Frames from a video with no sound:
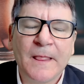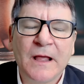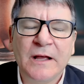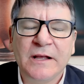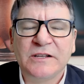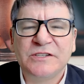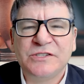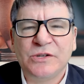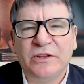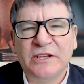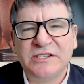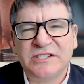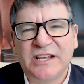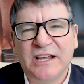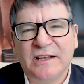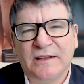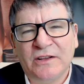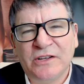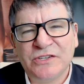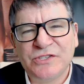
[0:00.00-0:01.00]
So let's
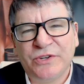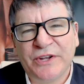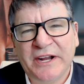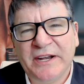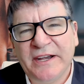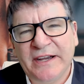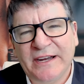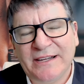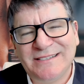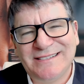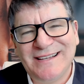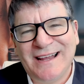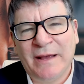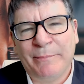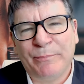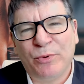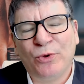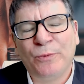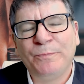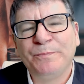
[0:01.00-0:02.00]
look at an
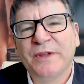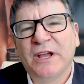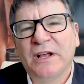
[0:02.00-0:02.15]
example.